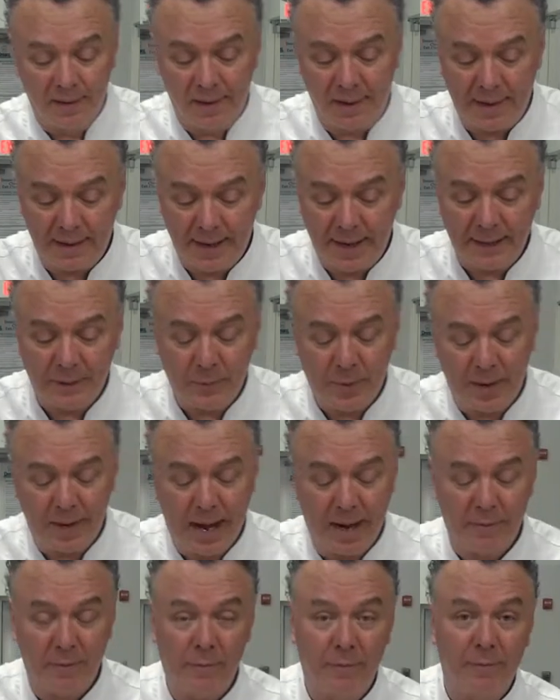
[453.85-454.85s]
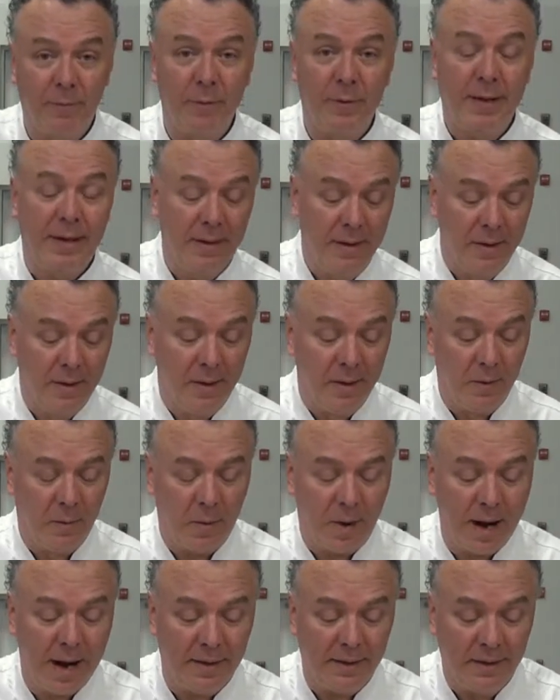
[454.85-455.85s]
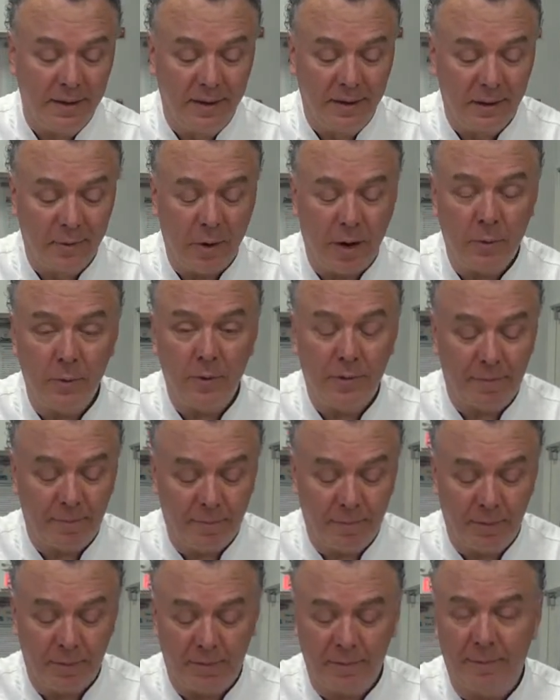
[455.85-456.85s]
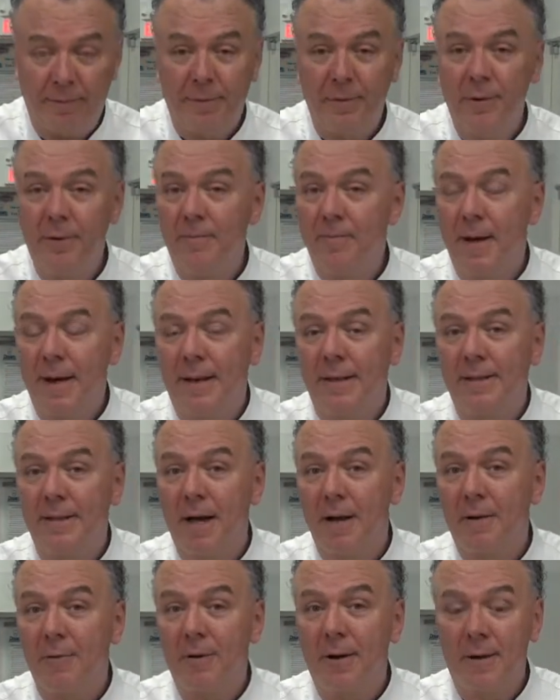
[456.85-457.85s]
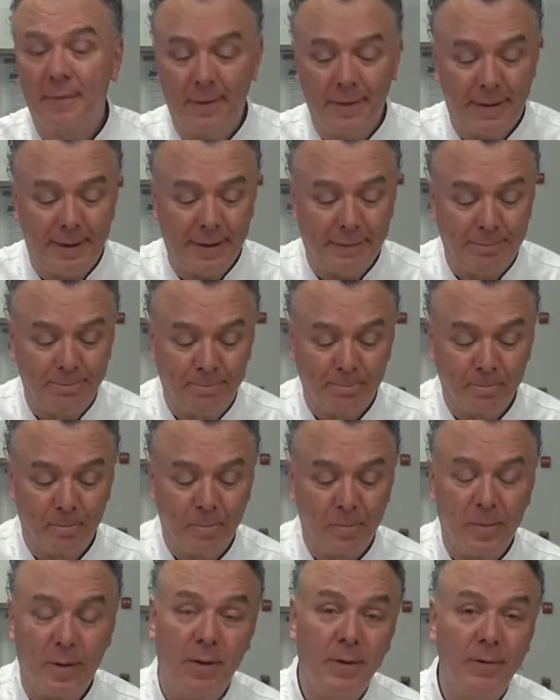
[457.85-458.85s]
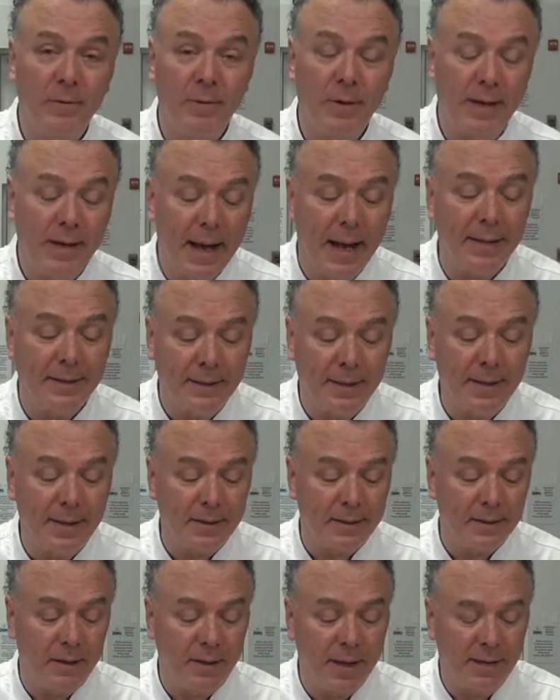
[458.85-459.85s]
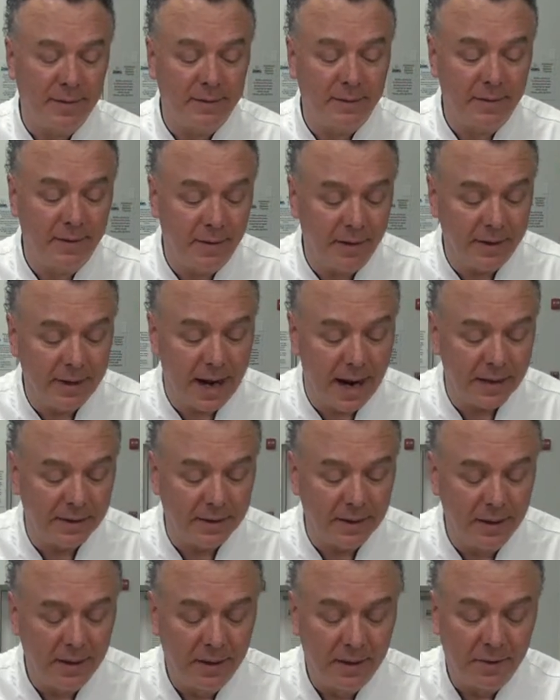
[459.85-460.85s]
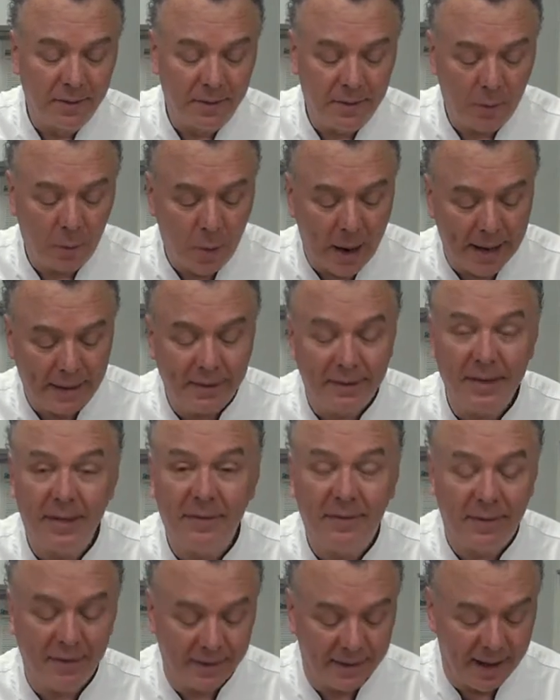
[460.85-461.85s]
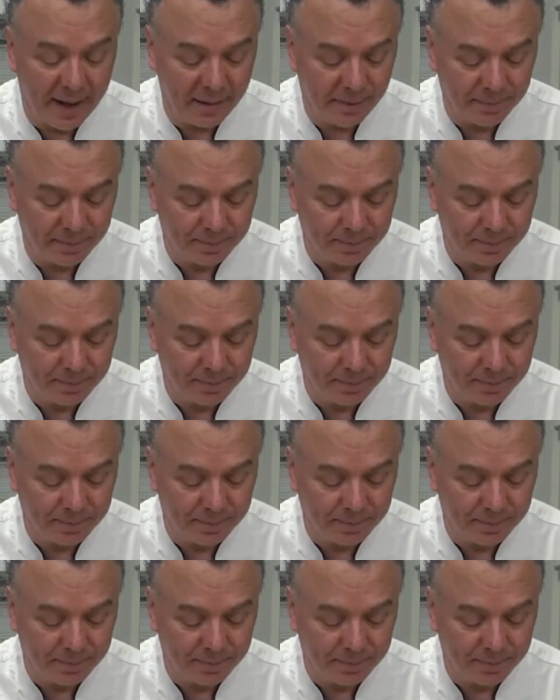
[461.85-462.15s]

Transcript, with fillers: A nice way to have a fruity wine. Great with put fruit, make a sangria with it, or drink it as it is. So that's very nice. The white Zinfandel.